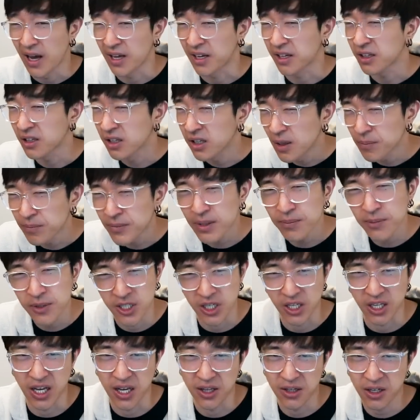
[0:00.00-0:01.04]
I clumped them
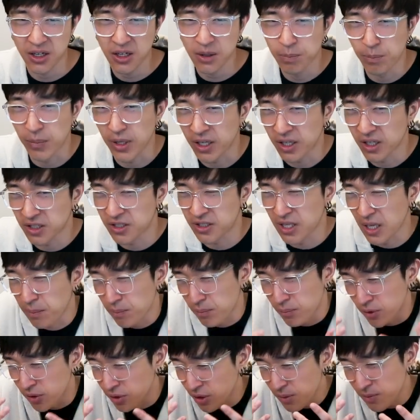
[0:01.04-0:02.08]
together because they
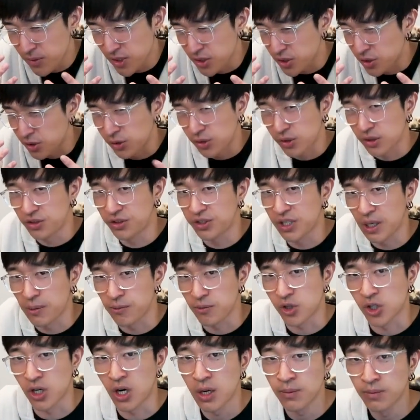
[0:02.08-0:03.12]
pretty much do the
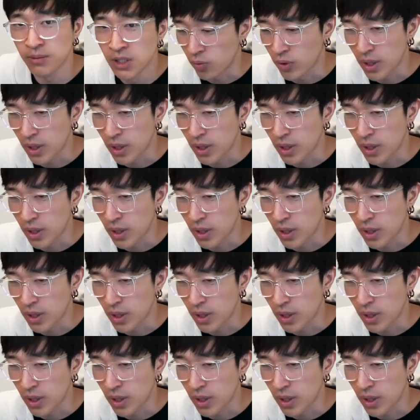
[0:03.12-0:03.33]
same job.